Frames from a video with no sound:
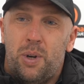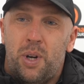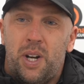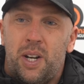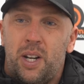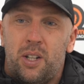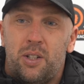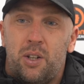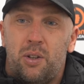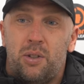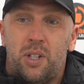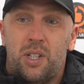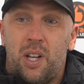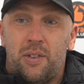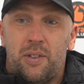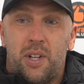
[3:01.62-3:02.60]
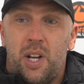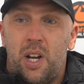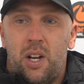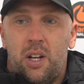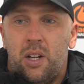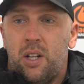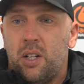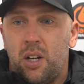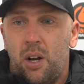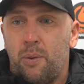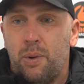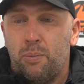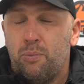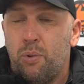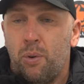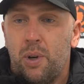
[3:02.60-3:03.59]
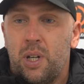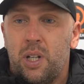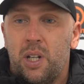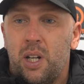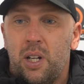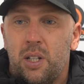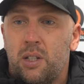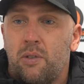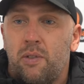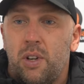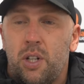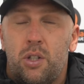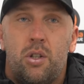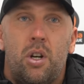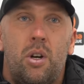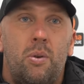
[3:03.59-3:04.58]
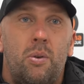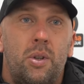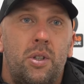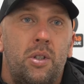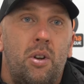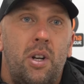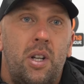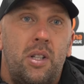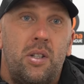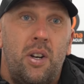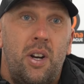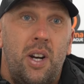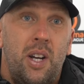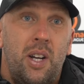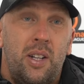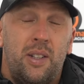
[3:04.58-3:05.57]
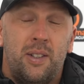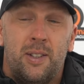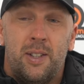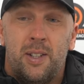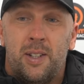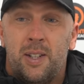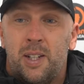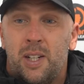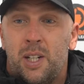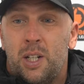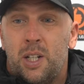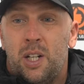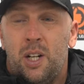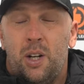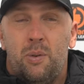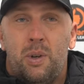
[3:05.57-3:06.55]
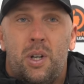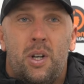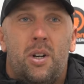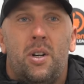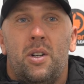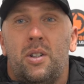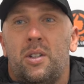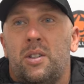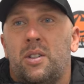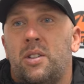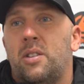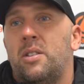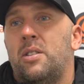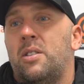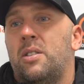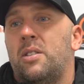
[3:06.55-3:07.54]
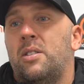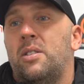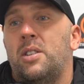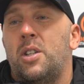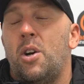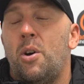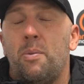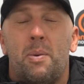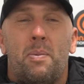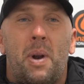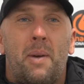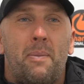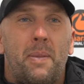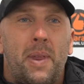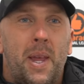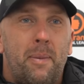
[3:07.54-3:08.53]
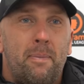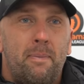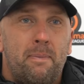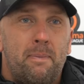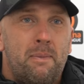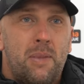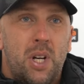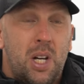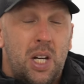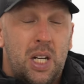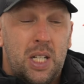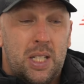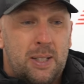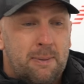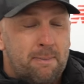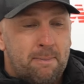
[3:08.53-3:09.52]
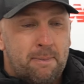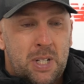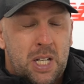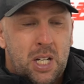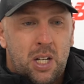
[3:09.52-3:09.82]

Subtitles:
to put any excuses down to that. Like, we probably needed to rest Joel and Dolly tonight, and you know, we can't be blaming them.